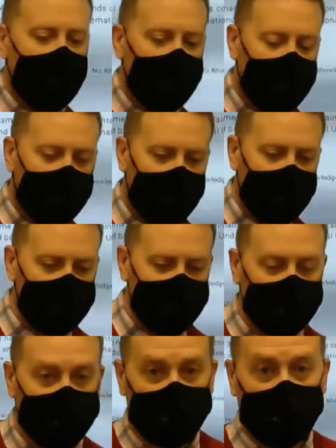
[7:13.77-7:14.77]
Okay,
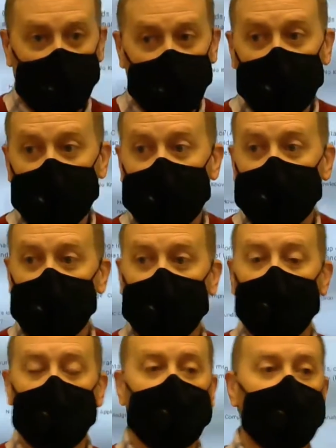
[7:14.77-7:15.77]

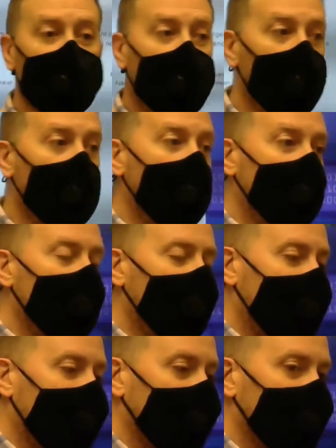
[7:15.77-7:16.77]
so when you
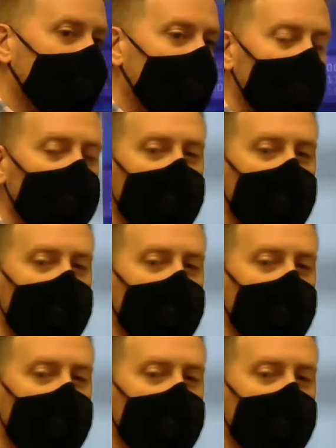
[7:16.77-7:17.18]
get to